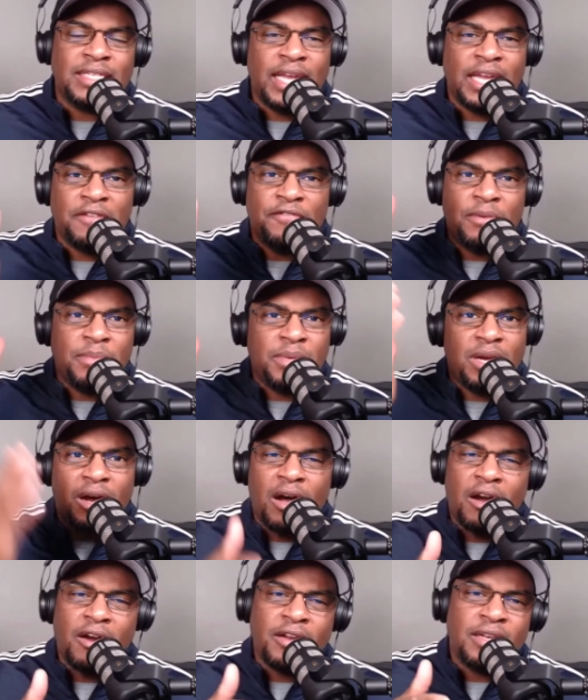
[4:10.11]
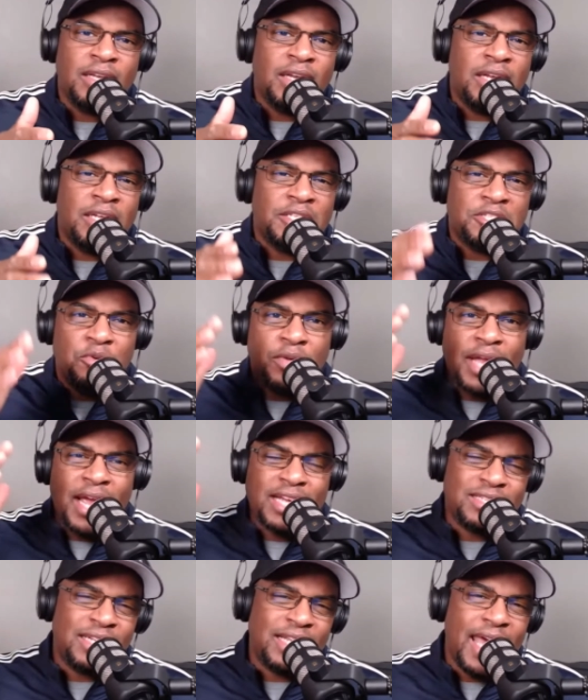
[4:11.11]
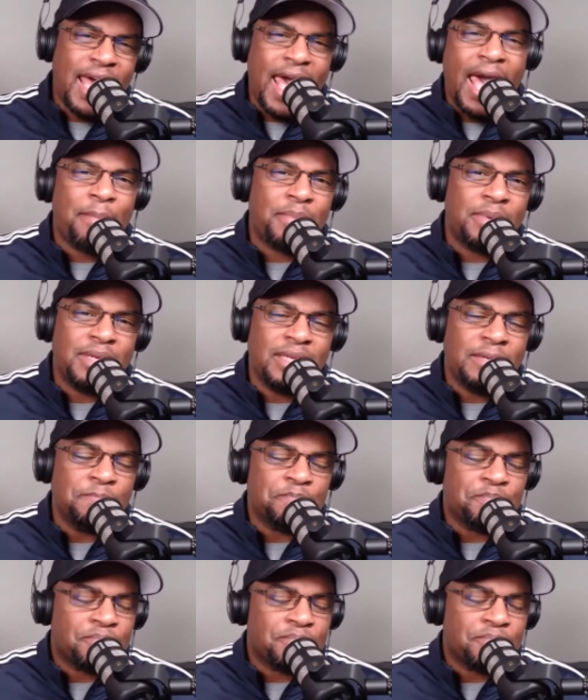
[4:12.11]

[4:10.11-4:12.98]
Take it from your heart to it actually happening.